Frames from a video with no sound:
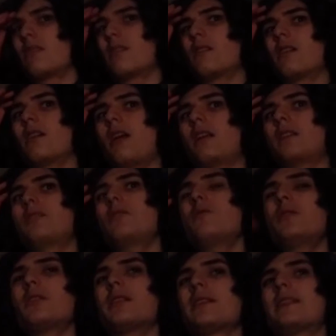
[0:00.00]
it's
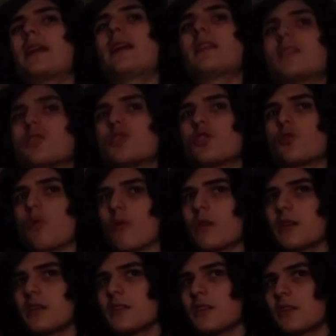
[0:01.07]
usually telling
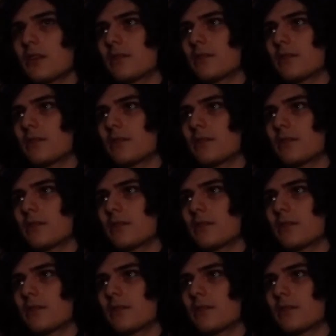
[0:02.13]
stories